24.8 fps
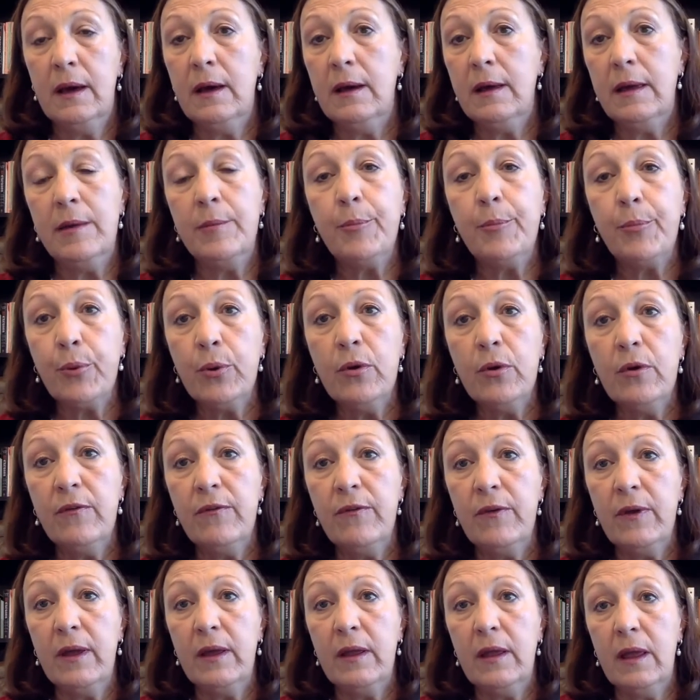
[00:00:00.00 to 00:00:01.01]

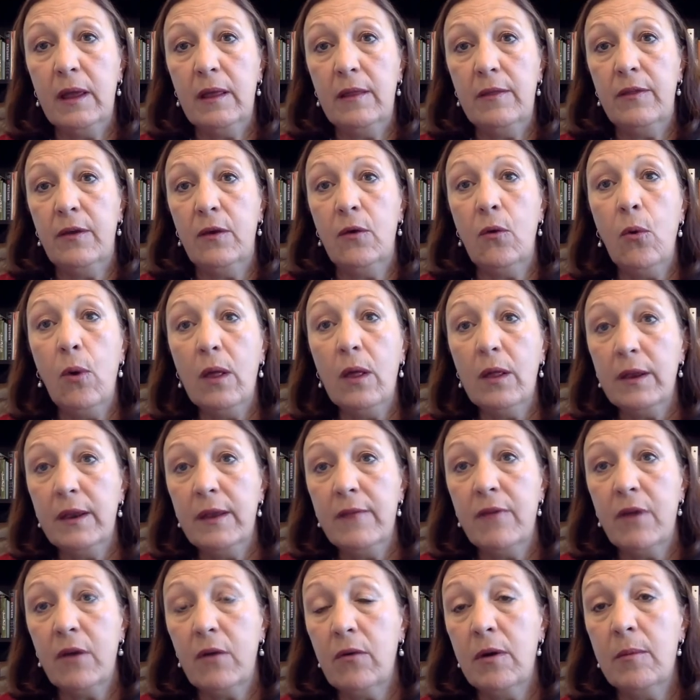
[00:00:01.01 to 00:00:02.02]
improve the quality
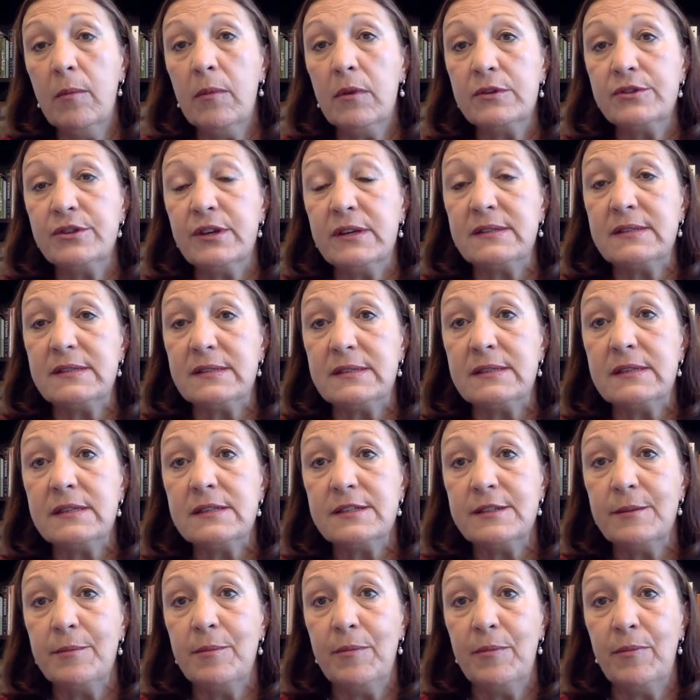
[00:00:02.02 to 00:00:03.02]
of our criminal justice
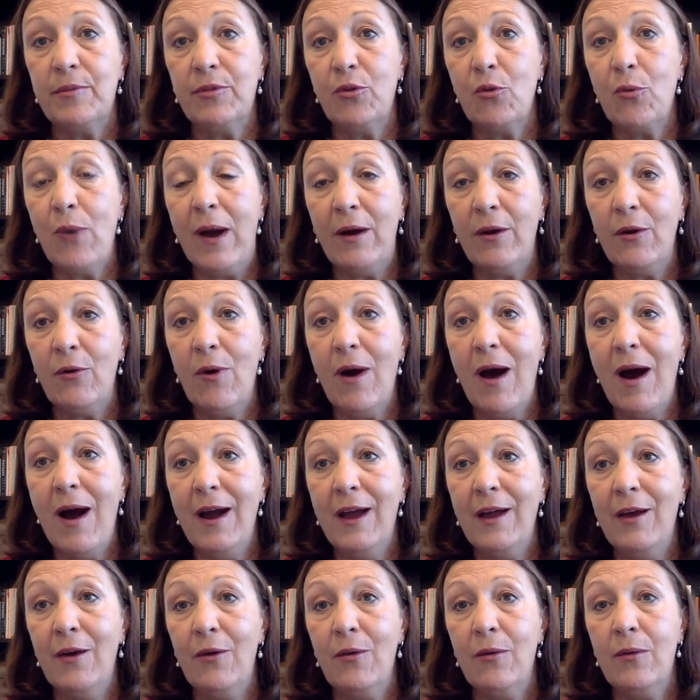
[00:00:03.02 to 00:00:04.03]
system throughout
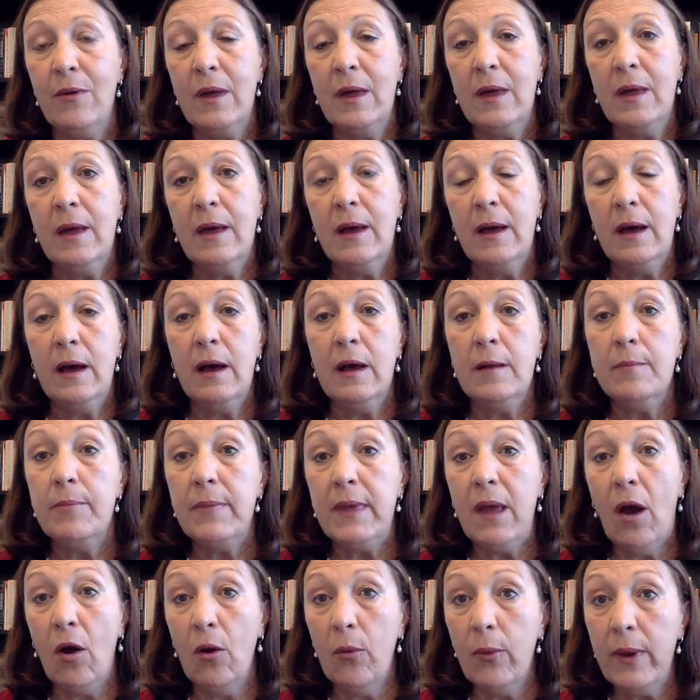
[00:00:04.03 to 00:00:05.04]
Ohio.
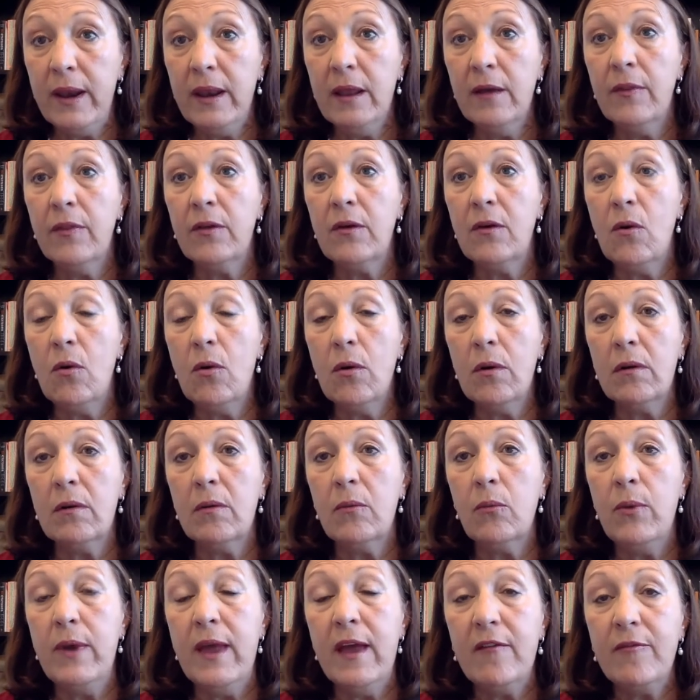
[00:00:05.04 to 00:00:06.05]
Already on the court,
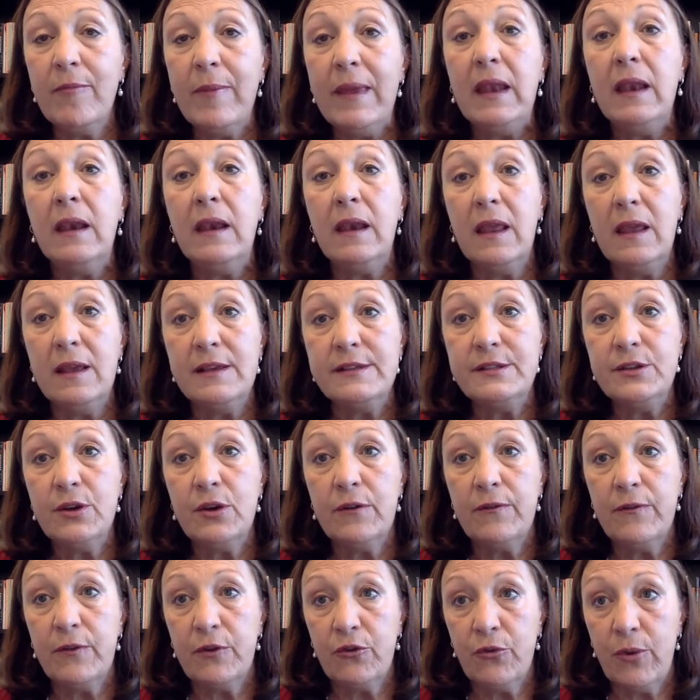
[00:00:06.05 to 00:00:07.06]
we have made it
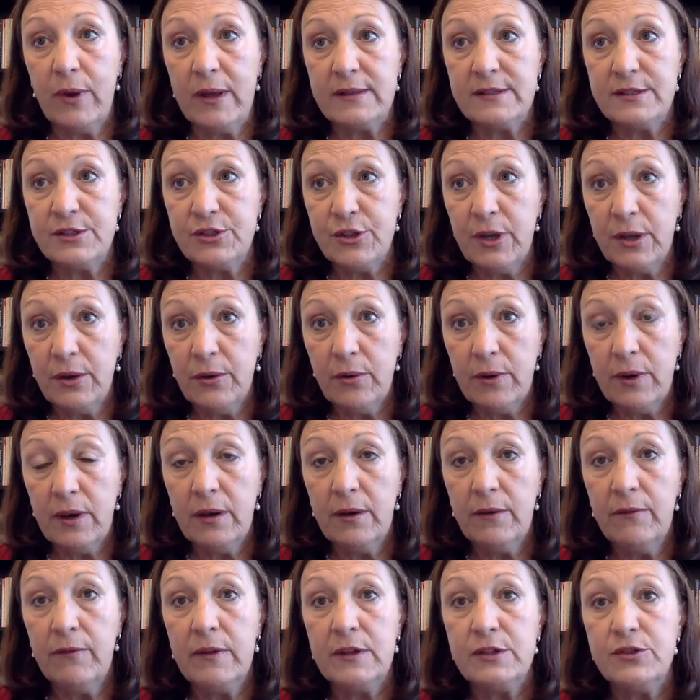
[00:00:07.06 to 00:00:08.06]
easier for transgendered
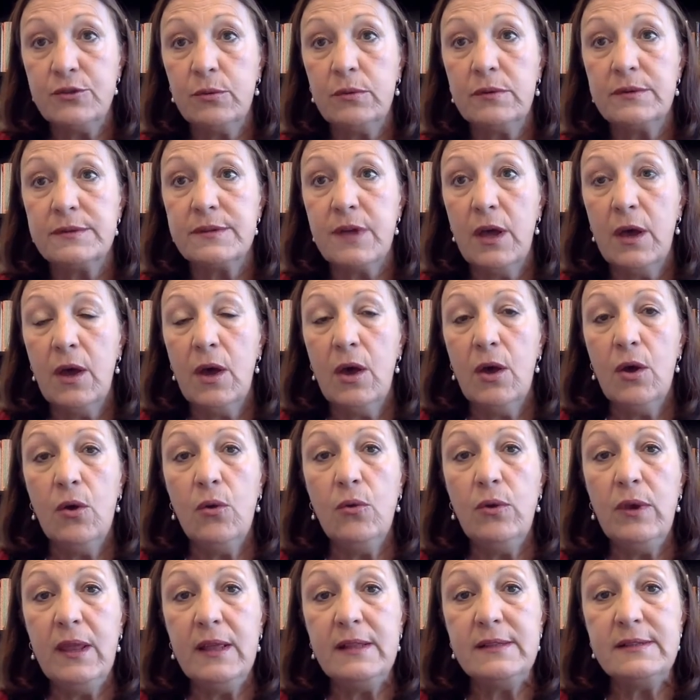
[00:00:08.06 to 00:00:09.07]
individuals
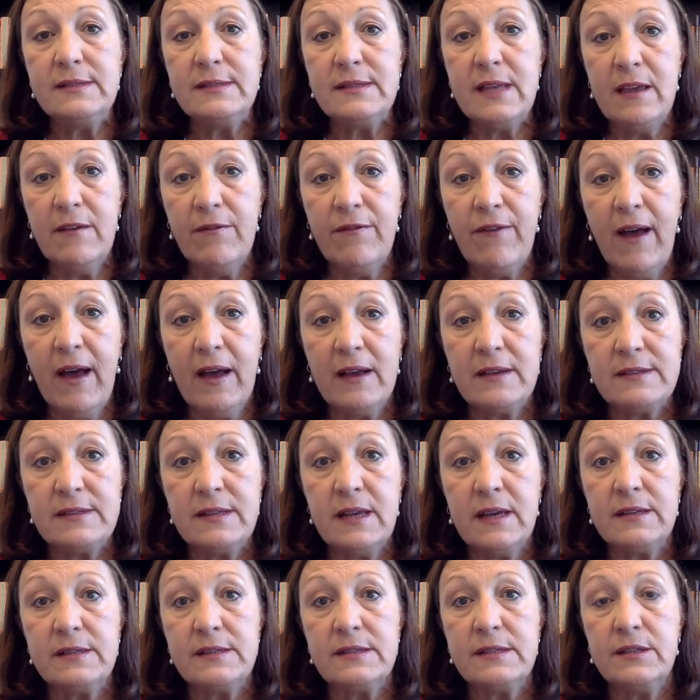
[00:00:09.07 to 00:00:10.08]
who need safe
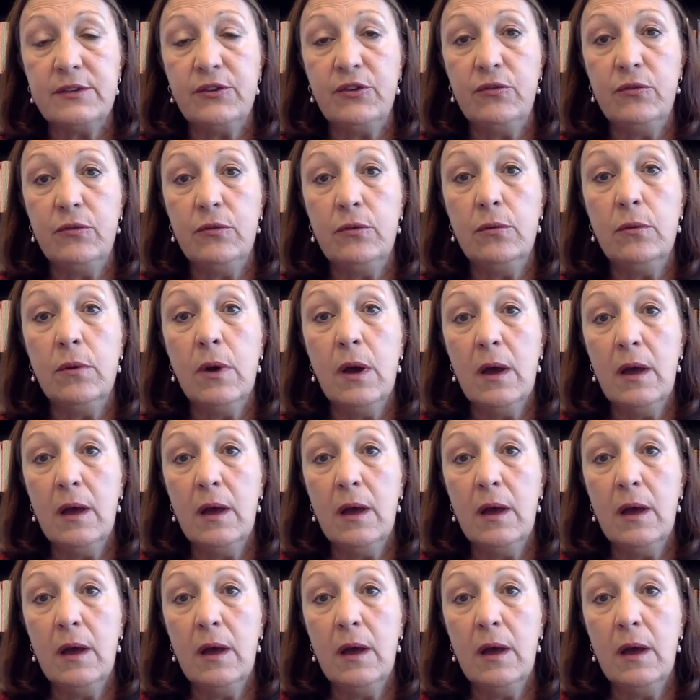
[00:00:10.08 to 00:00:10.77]
access to